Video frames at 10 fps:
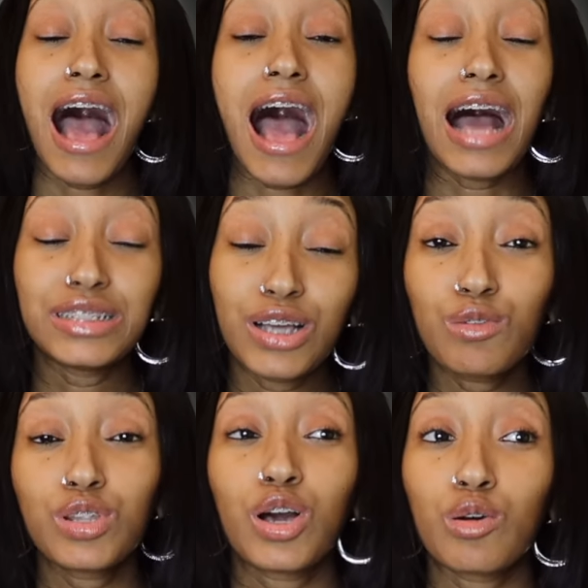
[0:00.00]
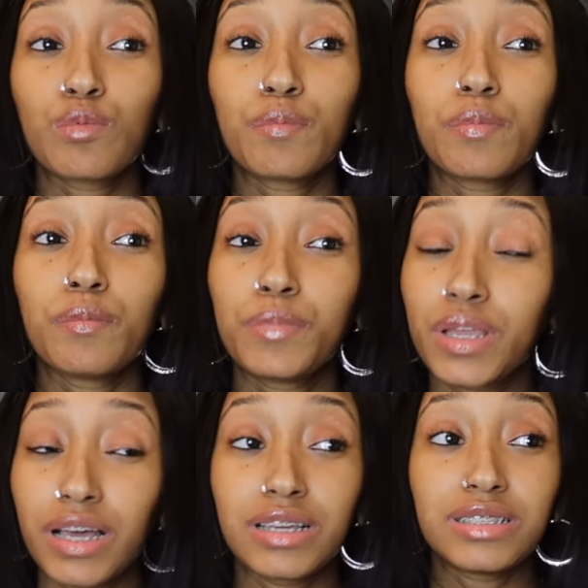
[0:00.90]
I don't know,
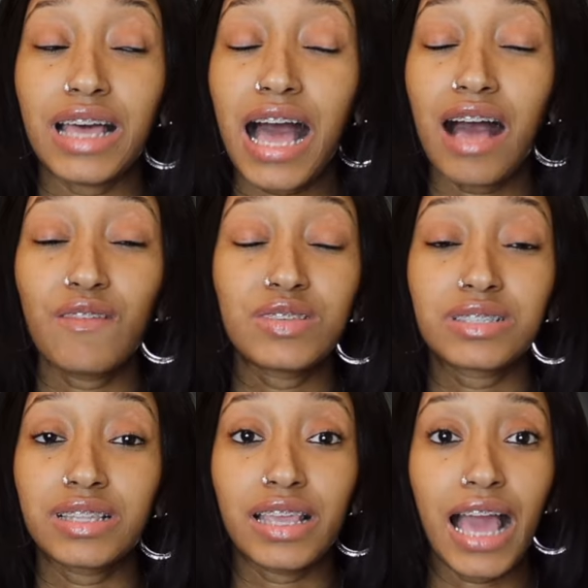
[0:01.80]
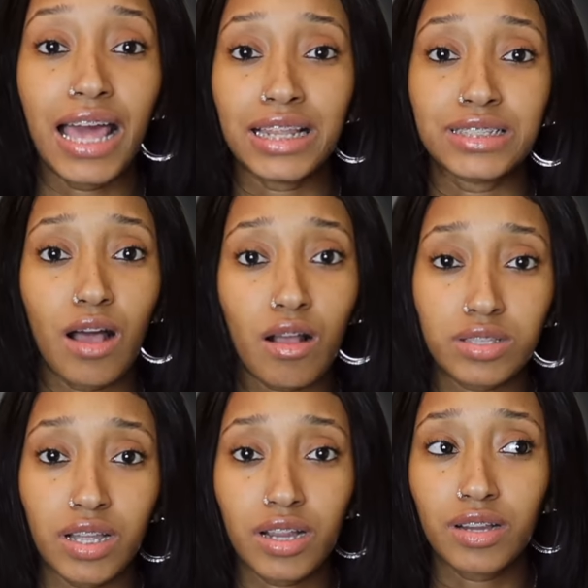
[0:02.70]
because obviously I didn't talk
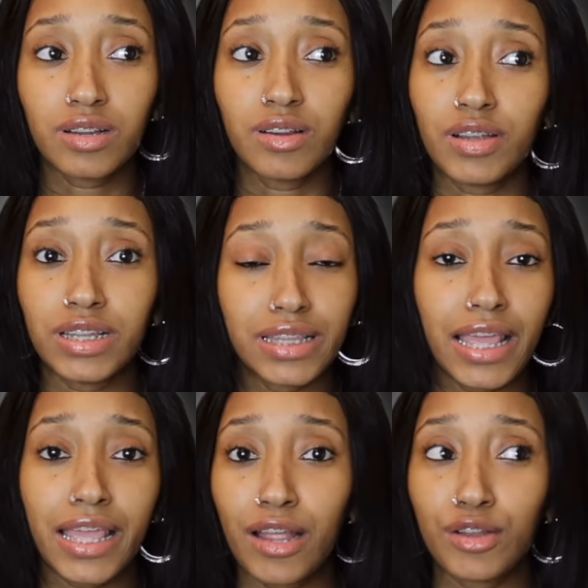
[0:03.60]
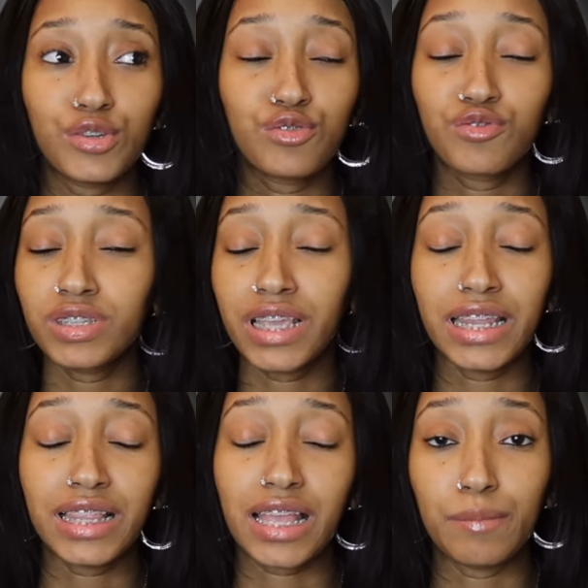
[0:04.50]
to her or anything or knew really
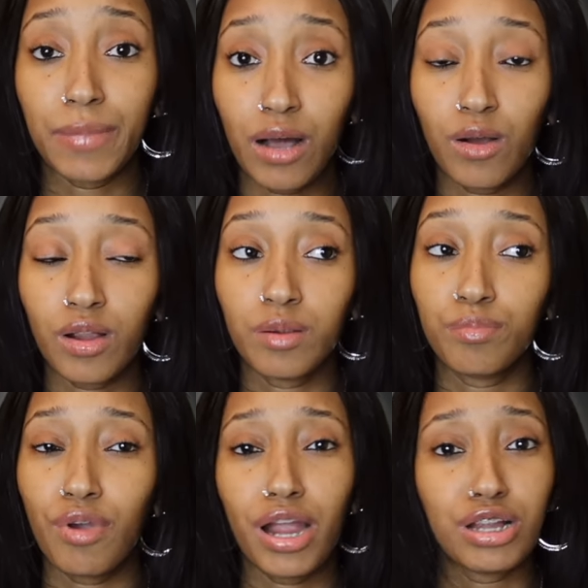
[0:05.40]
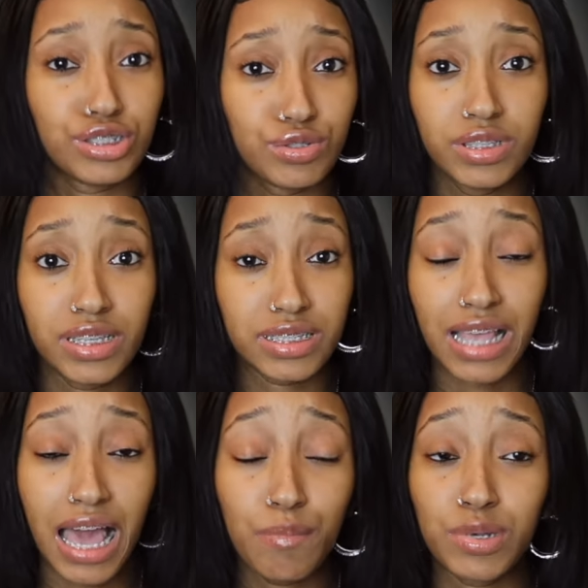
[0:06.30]
anything about her prior to this
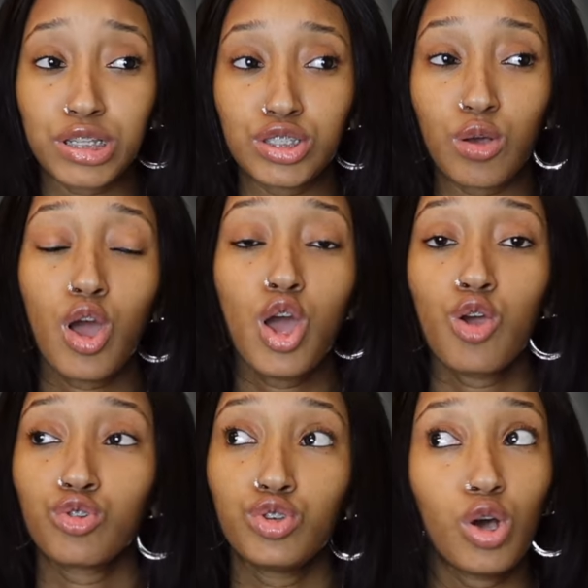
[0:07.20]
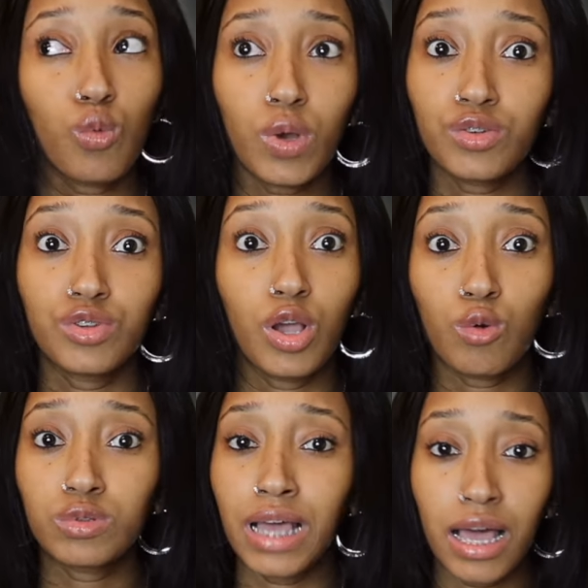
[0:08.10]
happening. So no one
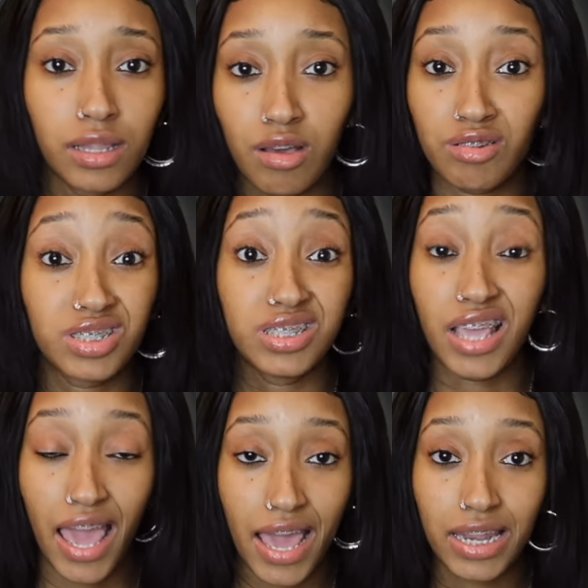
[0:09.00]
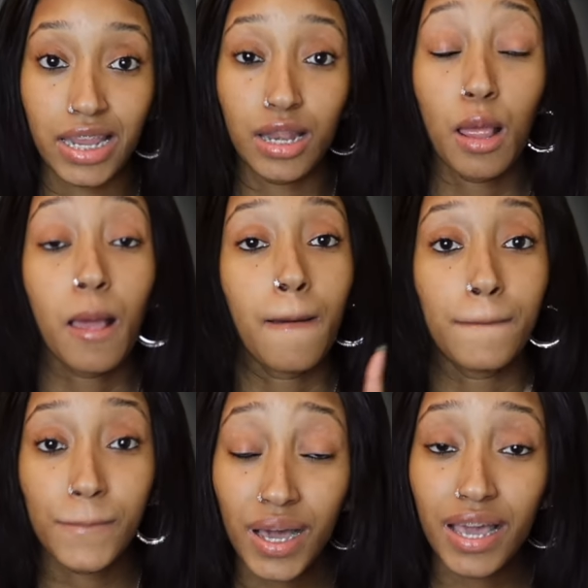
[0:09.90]
knows how long she had it.
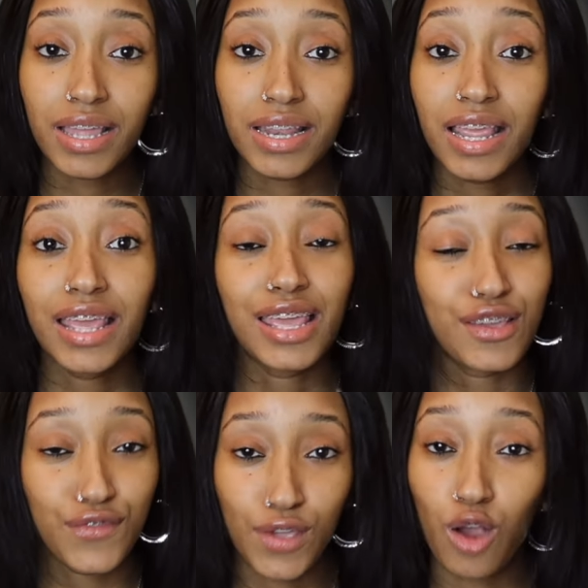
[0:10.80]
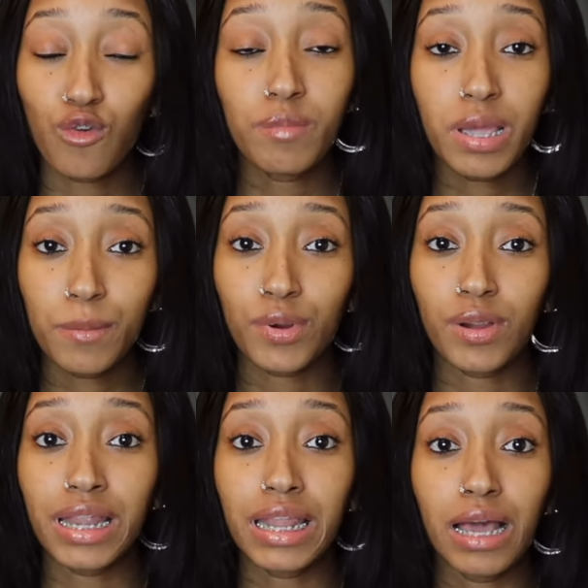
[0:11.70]
But if y'all remember
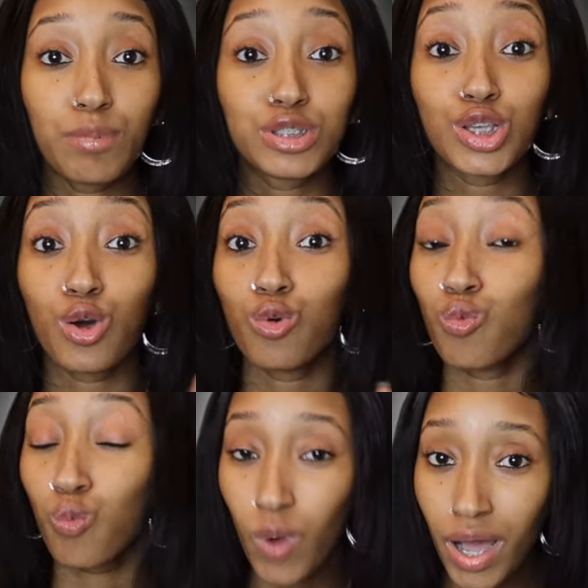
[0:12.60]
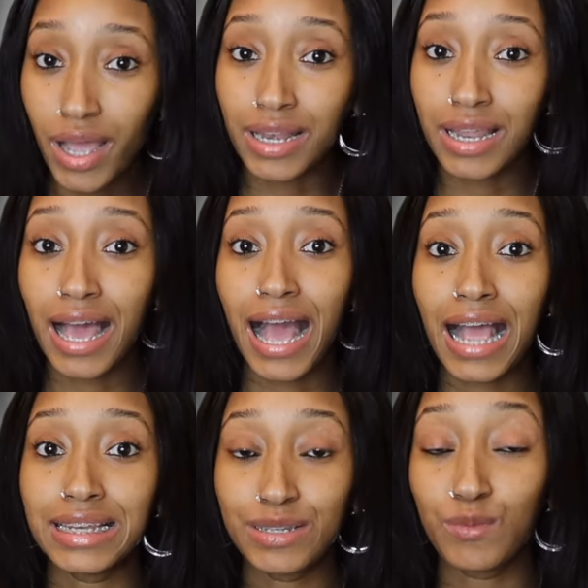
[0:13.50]
in episode 1,
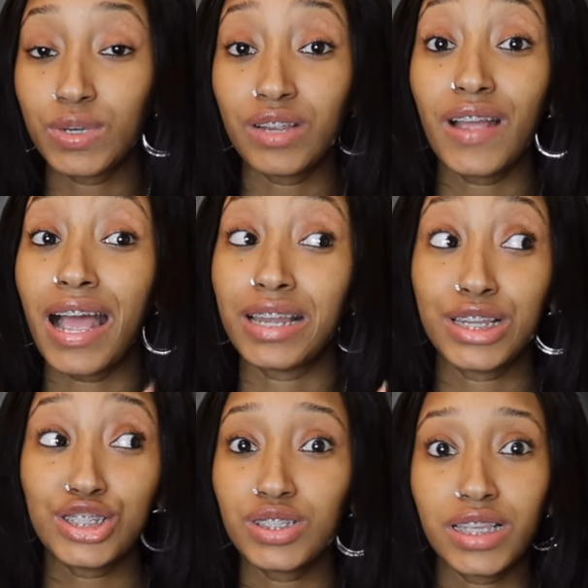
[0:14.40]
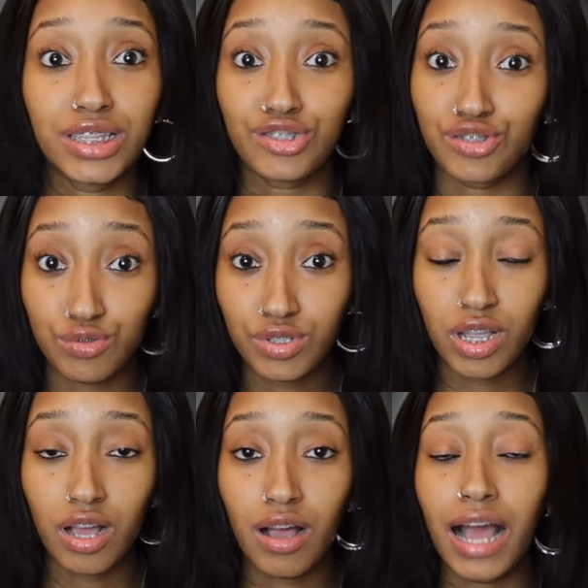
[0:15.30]
whenever I initially introduced
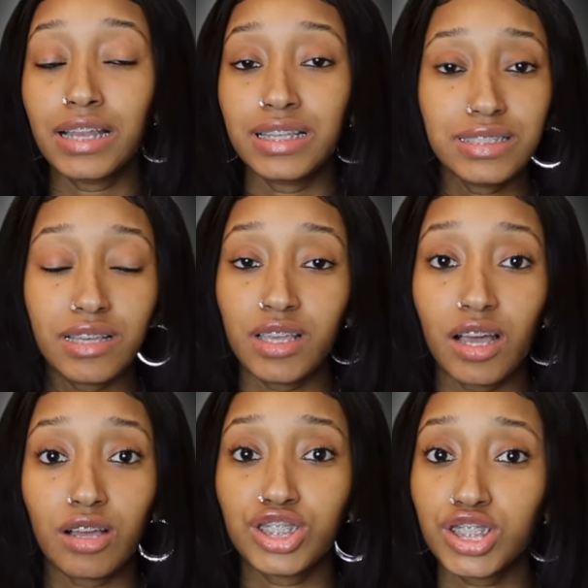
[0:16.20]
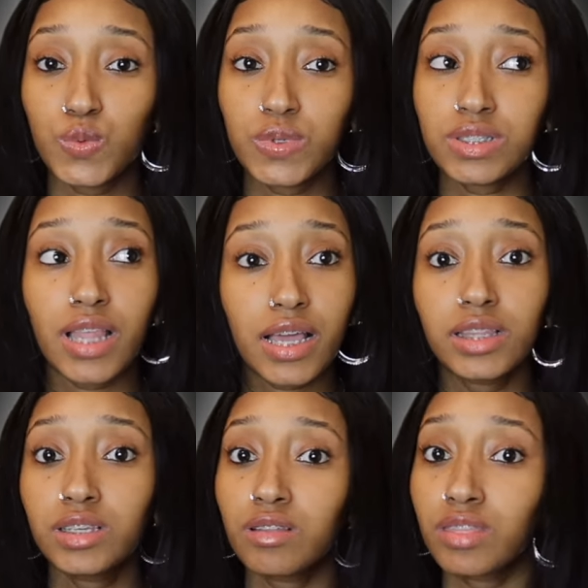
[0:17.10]
y'all, I did tell y'all she was like a
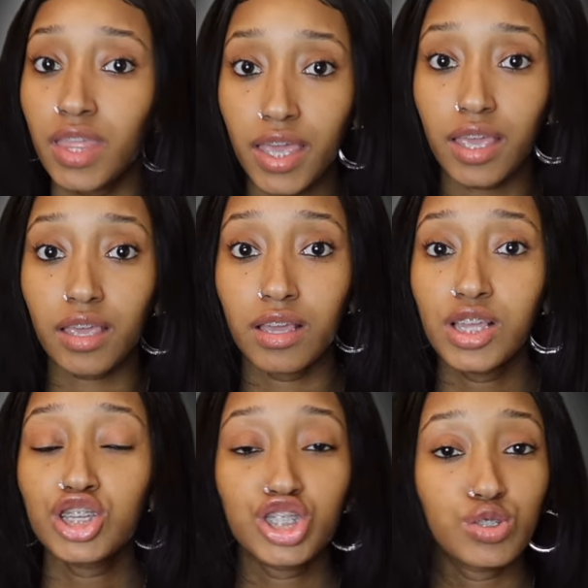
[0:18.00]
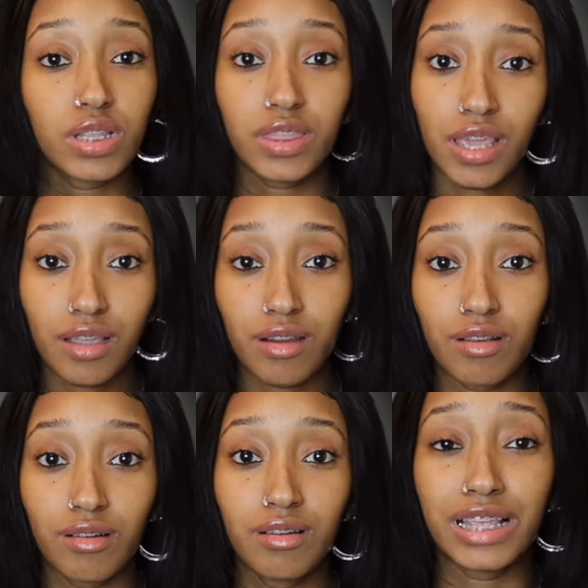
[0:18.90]
little thick. She was a thick
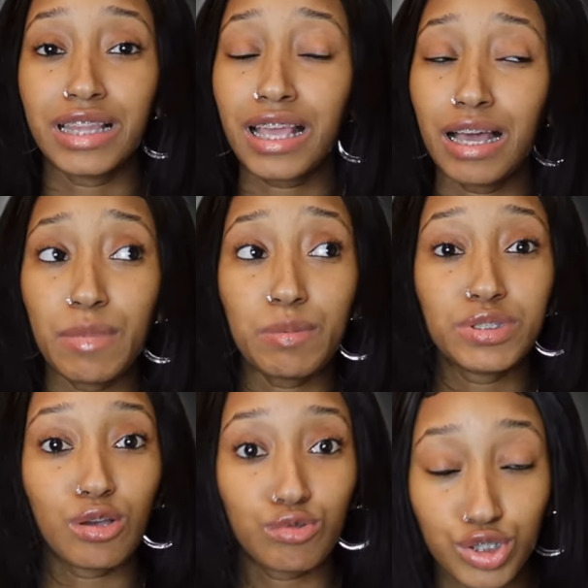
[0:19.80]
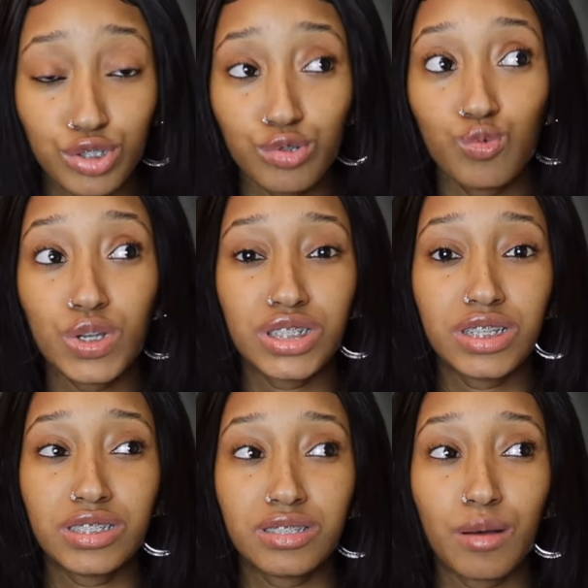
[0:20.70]
girl. And then come episode 2, which
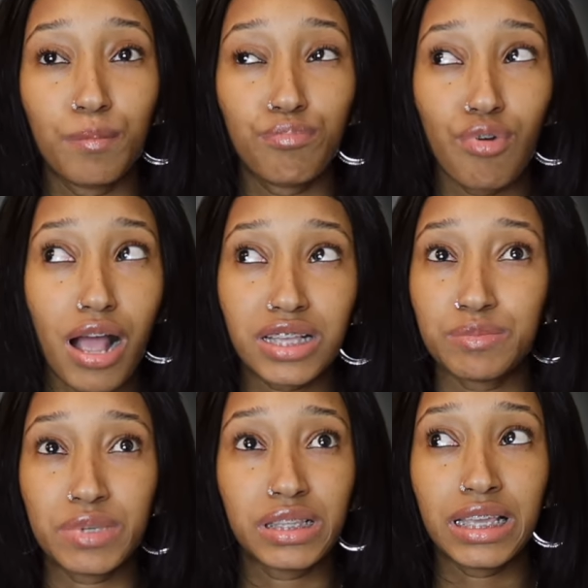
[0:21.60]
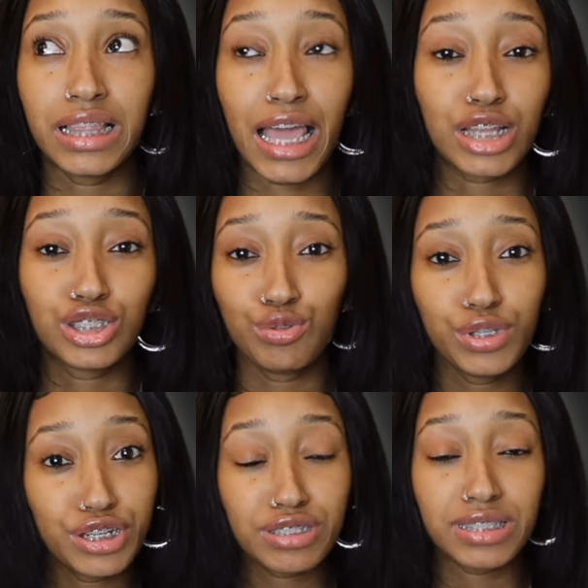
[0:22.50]
is approximately like 2
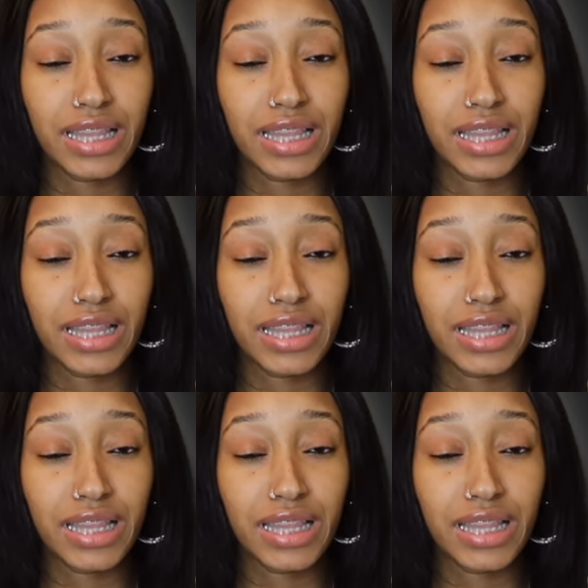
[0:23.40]
years